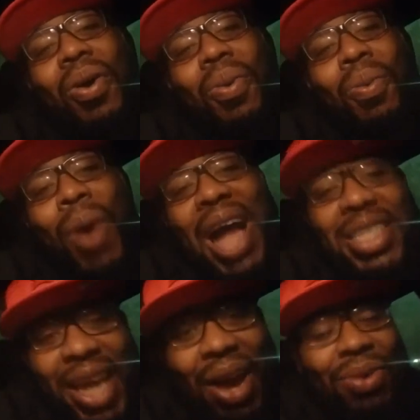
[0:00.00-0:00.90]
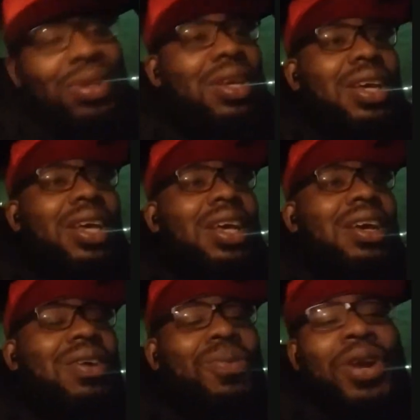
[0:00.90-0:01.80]
watch out.
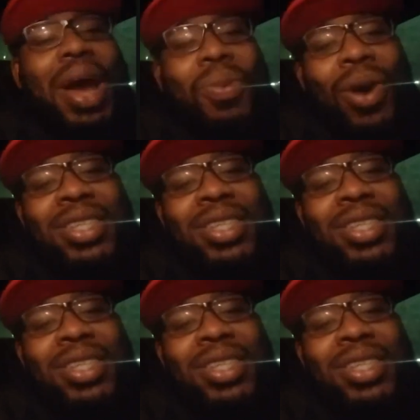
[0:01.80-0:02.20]
We're that one